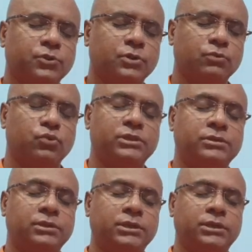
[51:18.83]
we will
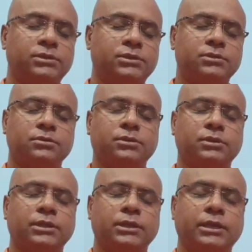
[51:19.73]
create
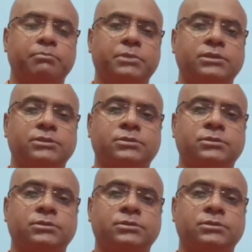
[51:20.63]
a mess.